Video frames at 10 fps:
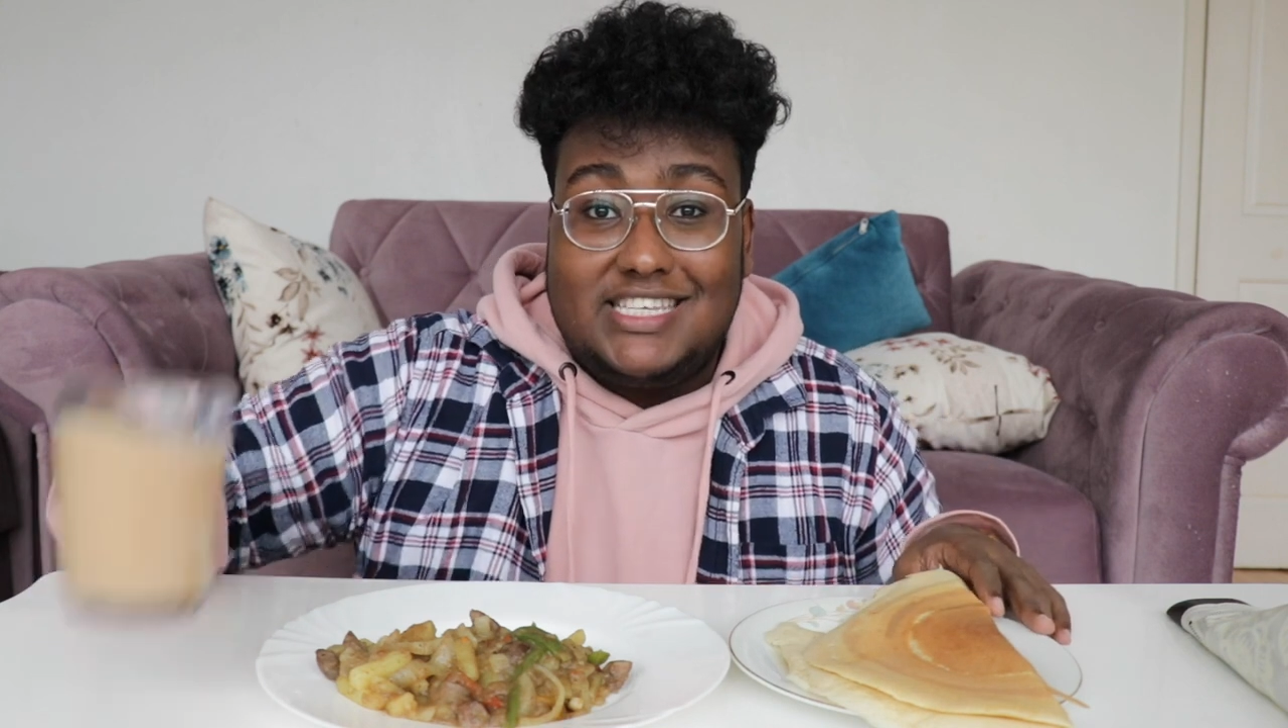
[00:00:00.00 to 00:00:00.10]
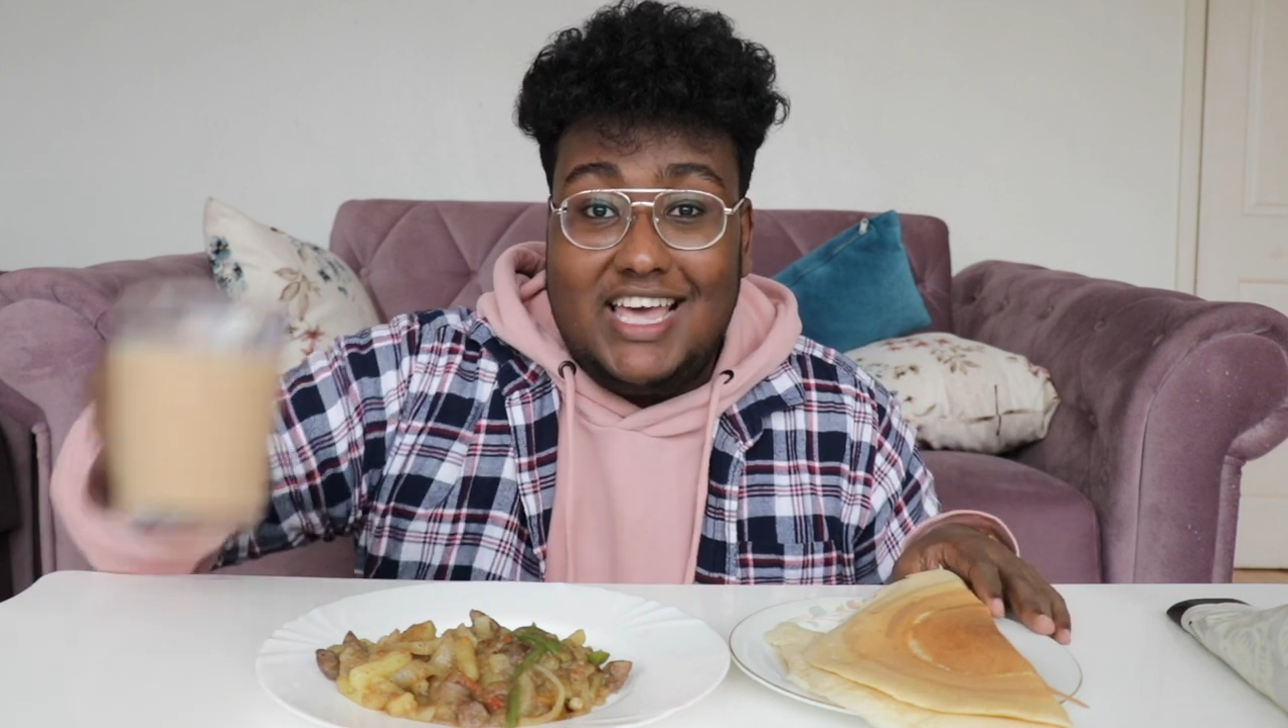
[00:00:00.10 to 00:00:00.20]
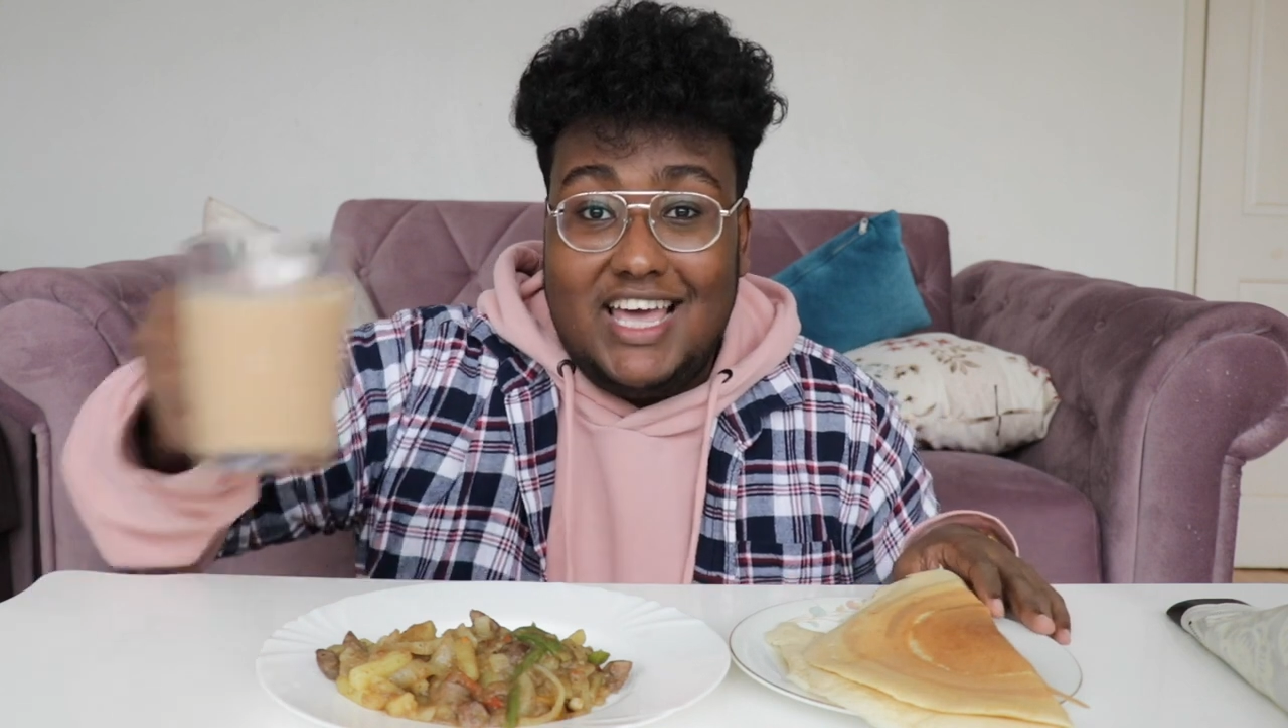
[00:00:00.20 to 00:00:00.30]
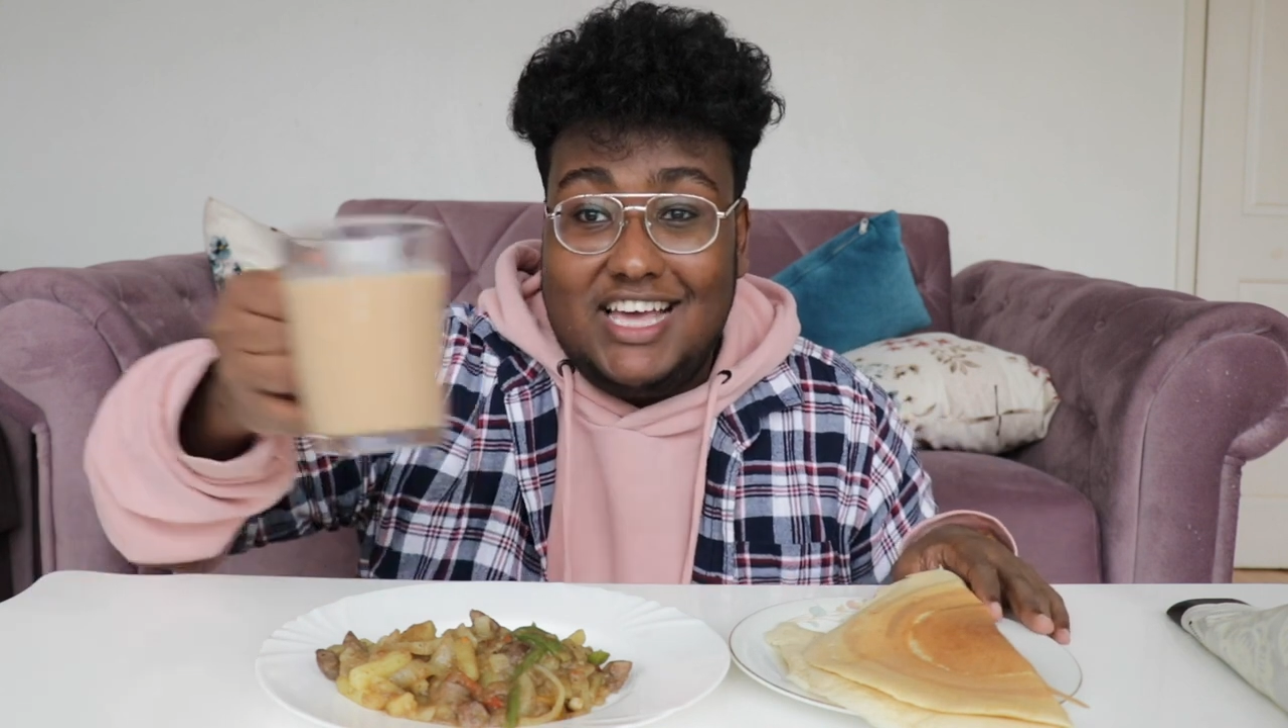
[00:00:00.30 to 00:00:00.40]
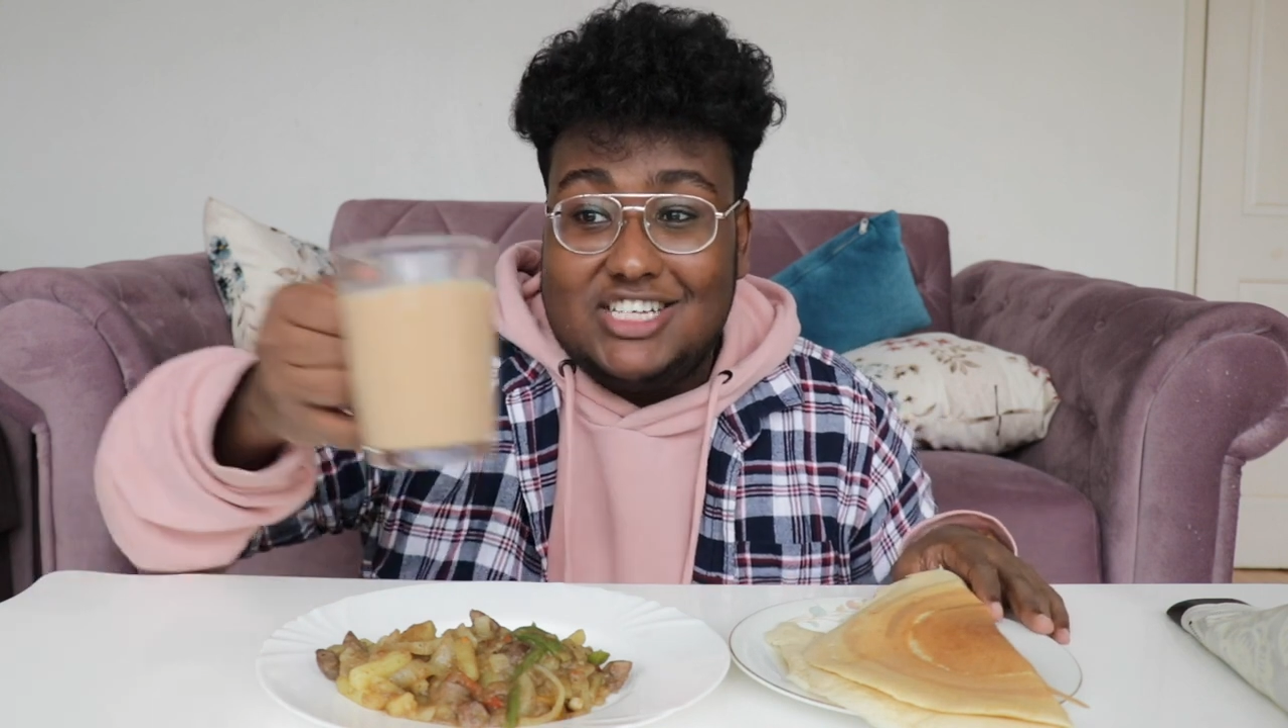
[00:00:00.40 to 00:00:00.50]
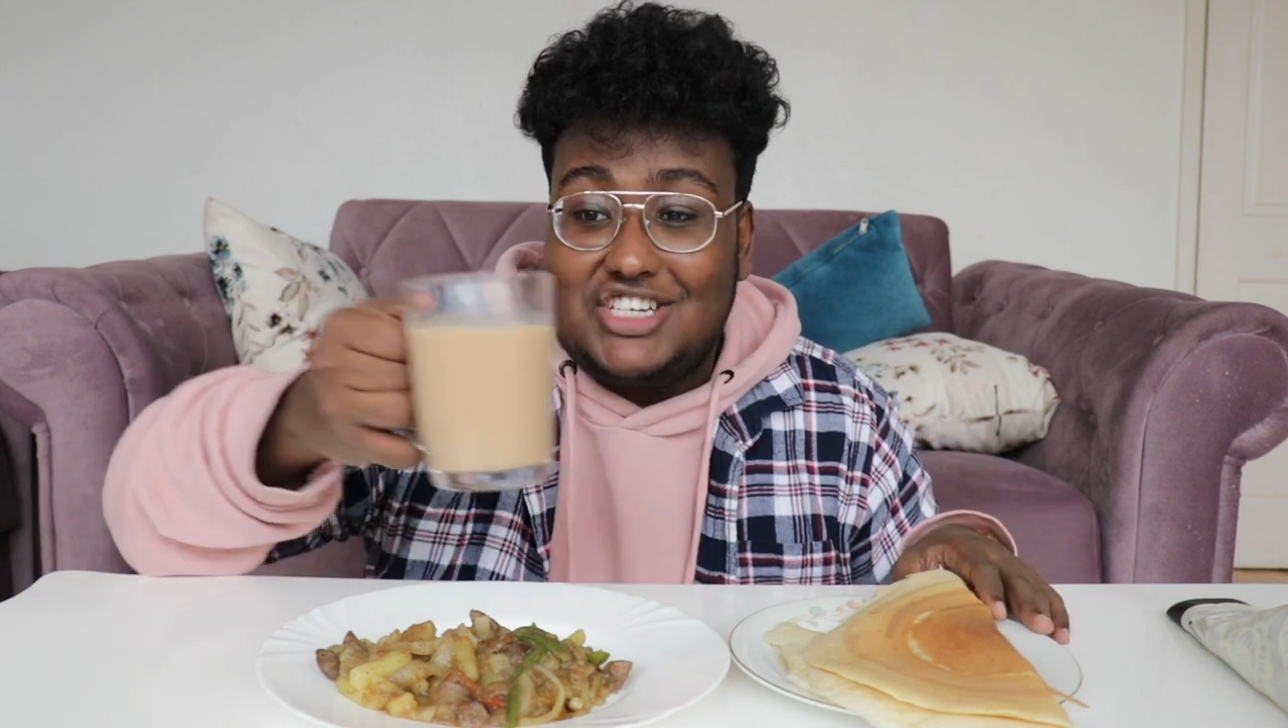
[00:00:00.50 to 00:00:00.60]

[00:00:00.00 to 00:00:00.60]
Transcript: tea,